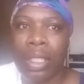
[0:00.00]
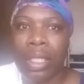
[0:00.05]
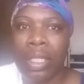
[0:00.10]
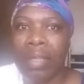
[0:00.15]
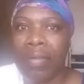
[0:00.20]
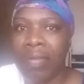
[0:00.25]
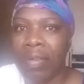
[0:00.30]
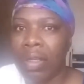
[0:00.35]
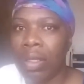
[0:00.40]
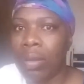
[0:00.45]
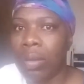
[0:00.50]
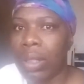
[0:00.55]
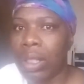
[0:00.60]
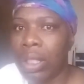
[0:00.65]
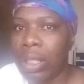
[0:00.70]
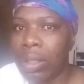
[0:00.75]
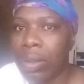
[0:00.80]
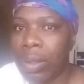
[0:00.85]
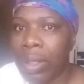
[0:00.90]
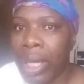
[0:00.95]
leave it with
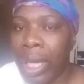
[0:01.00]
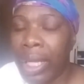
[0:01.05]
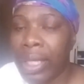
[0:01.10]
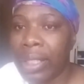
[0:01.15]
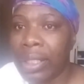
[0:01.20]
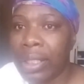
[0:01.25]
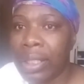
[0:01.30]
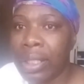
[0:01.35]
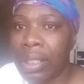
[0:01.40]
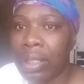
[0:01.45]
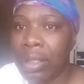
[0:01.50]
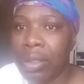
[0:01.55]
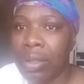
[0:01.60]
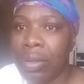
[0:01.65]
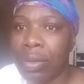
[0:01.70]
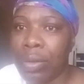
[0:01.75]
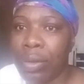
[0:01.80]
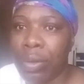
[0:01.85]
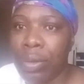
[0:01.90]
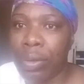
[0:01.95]
you guys
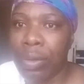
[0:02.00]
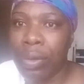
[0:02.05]
so